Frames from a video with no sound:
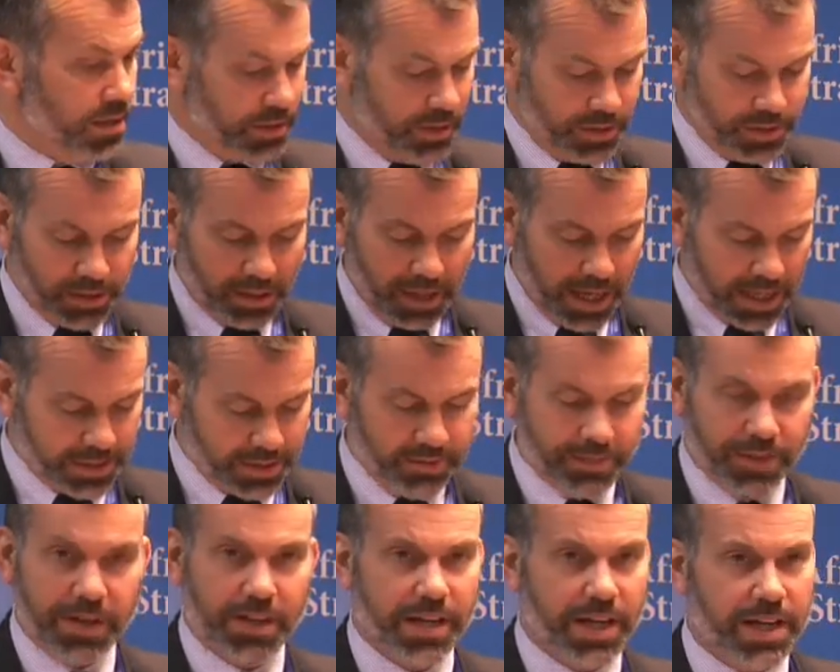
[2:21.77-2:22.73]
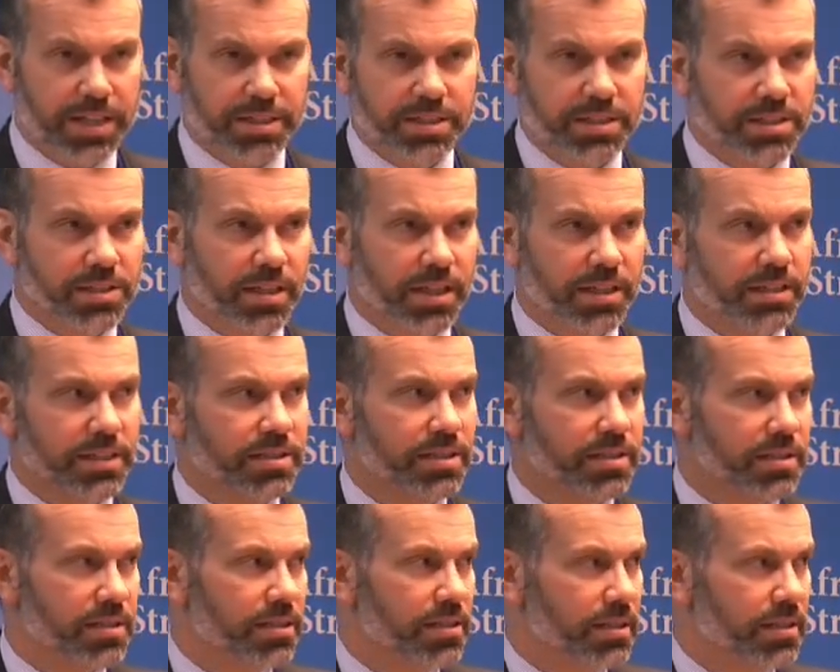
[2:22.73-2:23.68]
There's lots of variations on
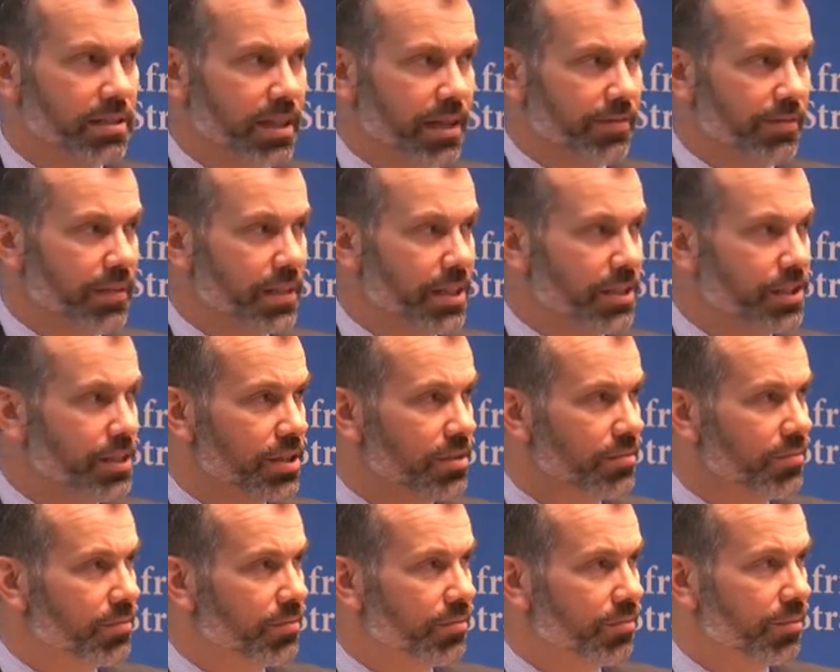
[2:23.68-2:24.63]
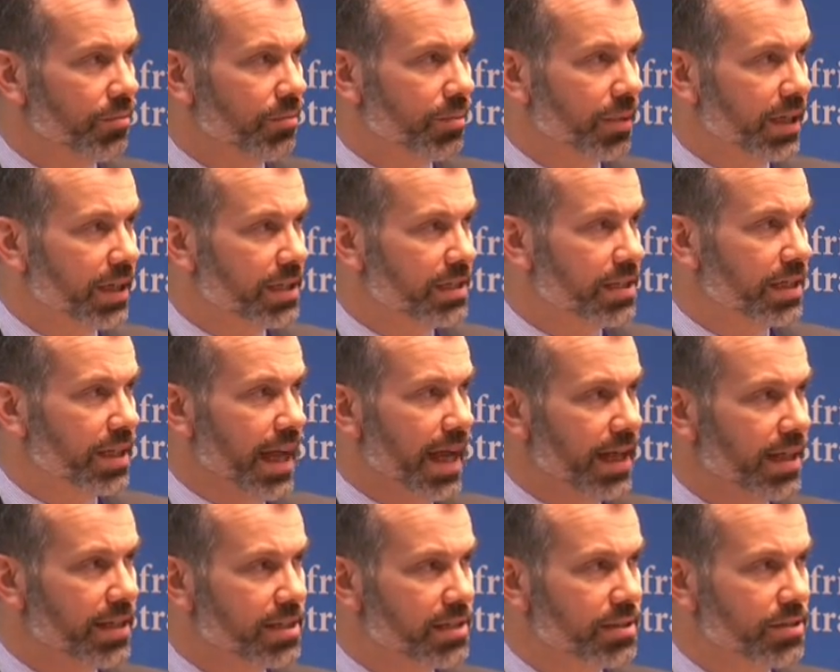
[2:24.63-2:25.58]
this definition, but it's an
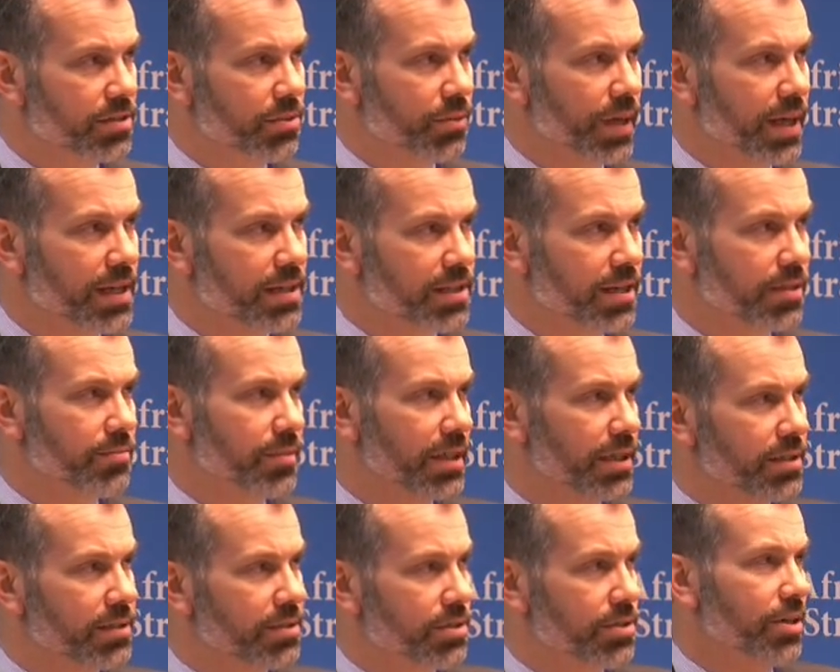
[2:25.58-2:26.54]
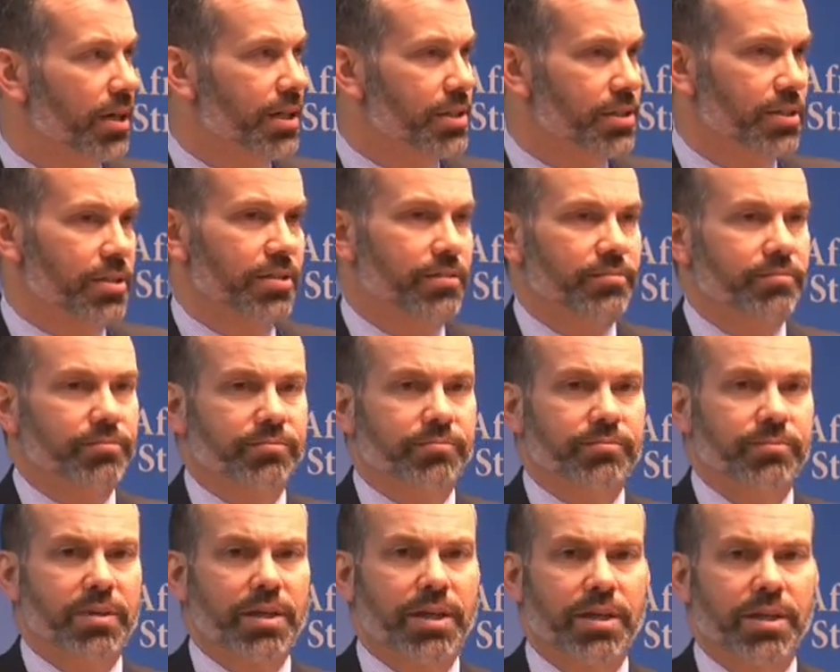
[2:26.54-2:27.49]
ends, ways, and means structure
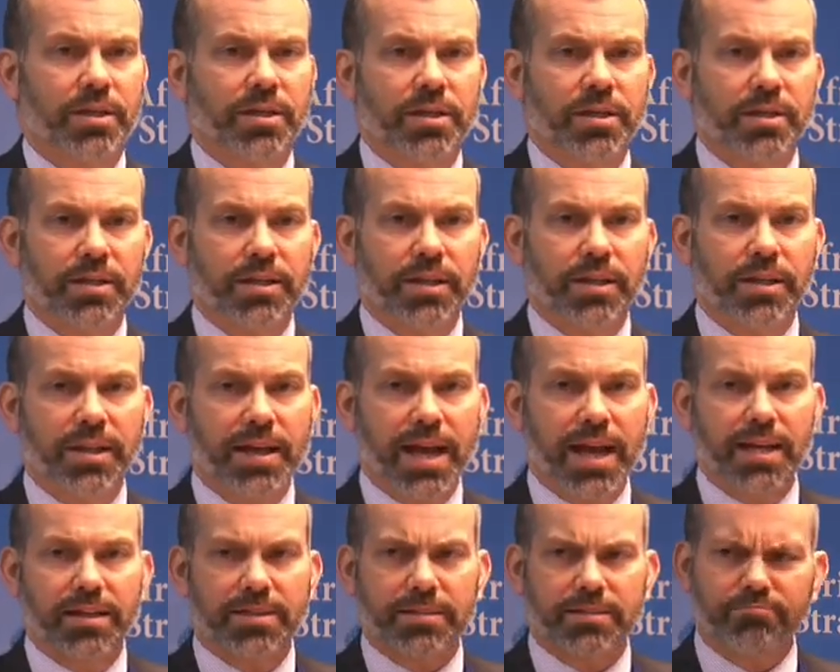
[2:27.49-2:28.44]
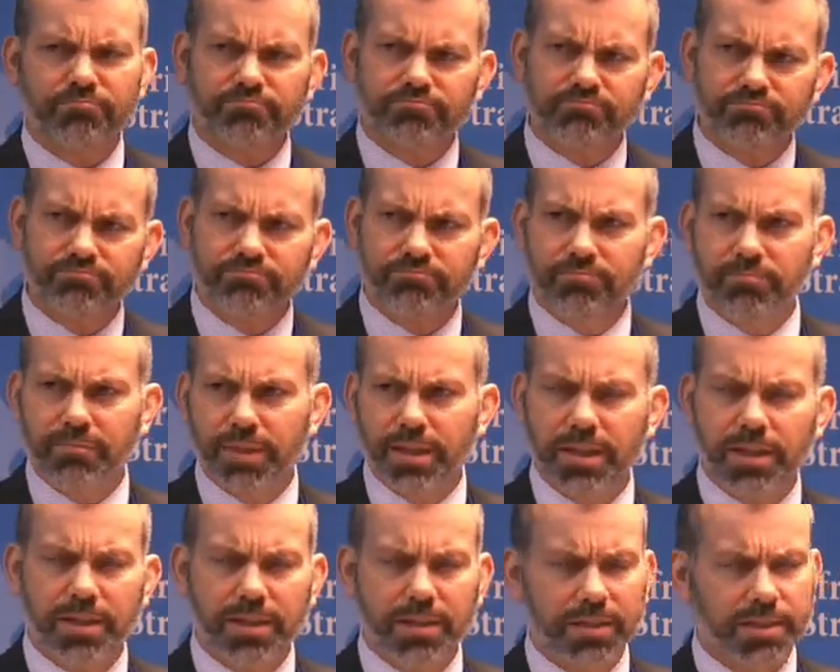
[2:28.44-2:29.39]
that
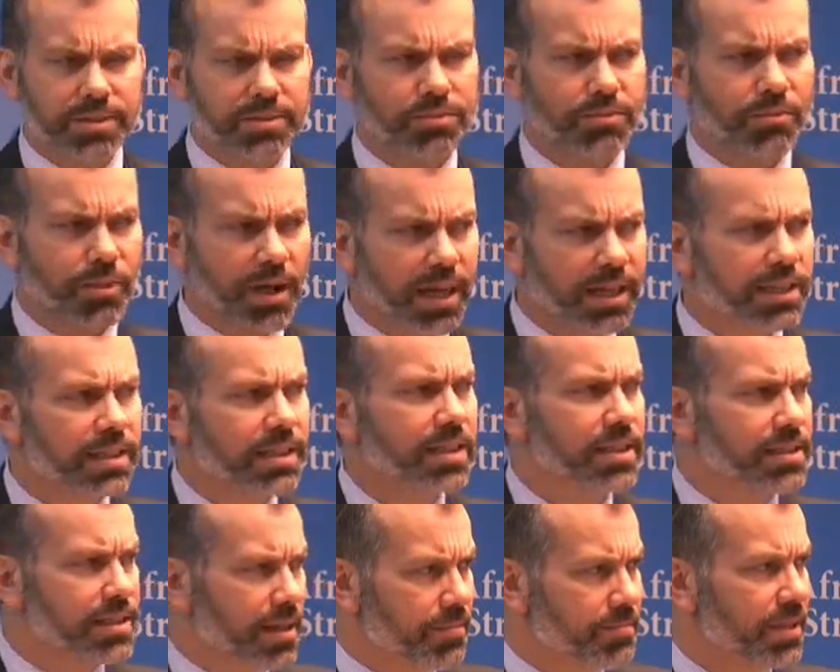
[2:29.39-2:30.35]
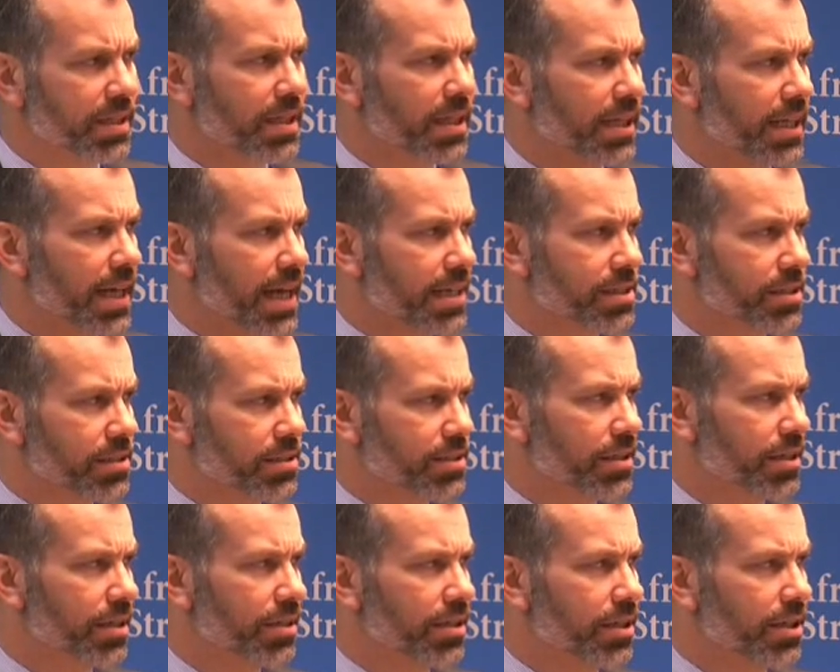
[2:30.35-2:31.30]
is widely accepted in the national
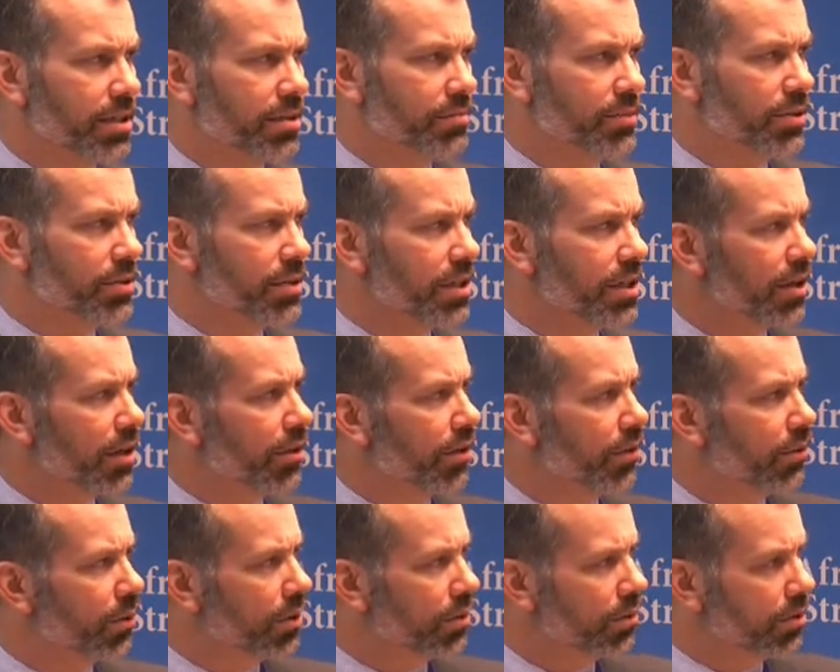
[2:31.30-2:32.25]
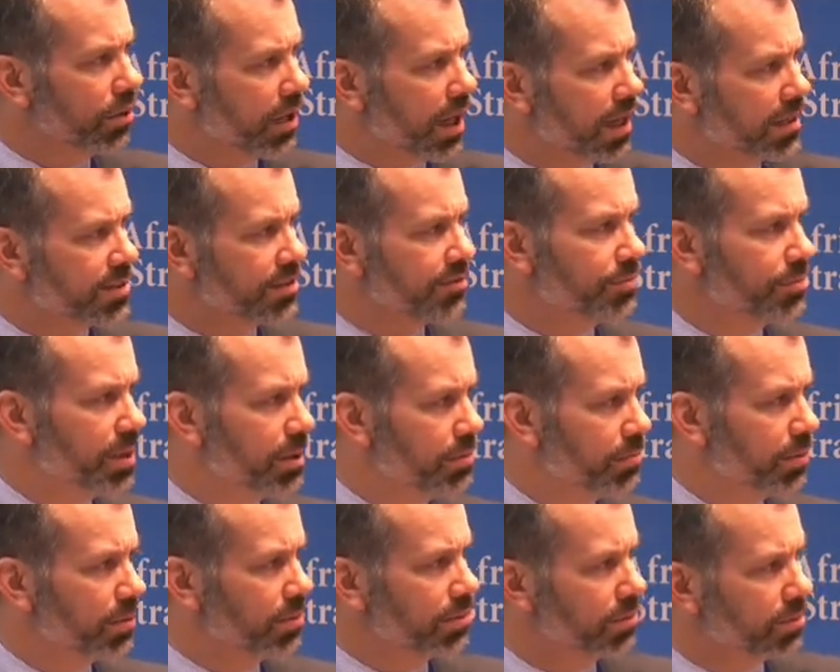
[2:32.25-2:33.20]
security community, although lots of
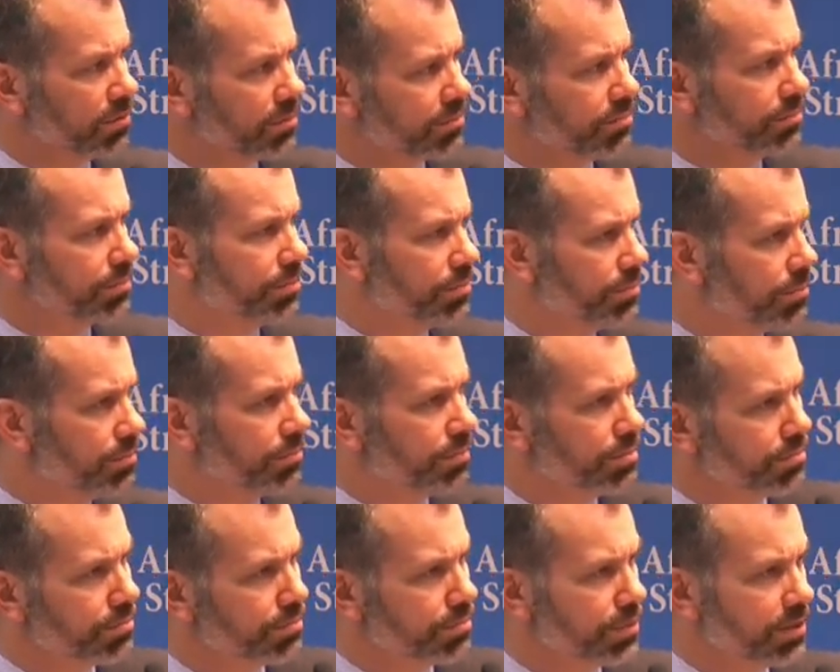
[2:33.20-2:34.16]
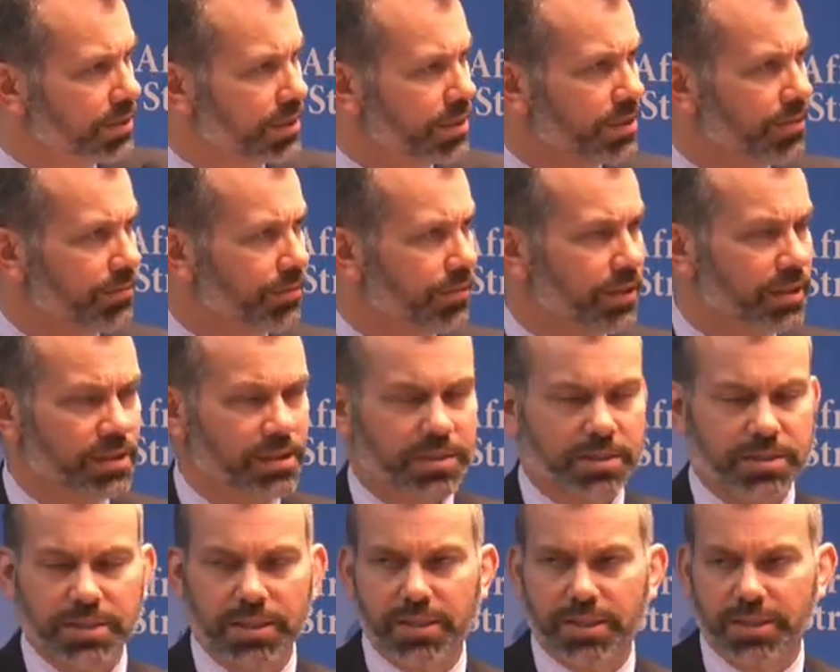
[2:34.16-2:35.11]
people put
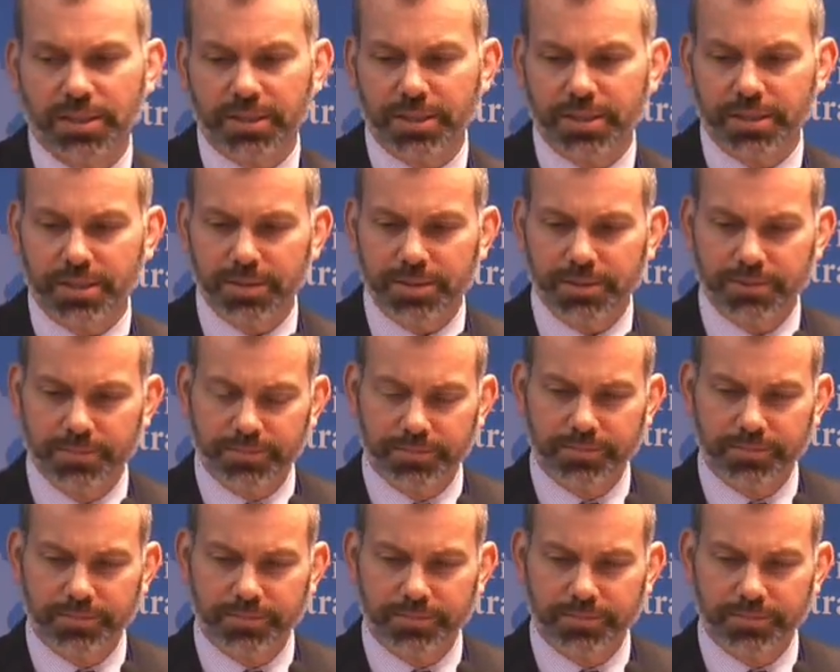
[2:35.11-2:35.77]
different uh,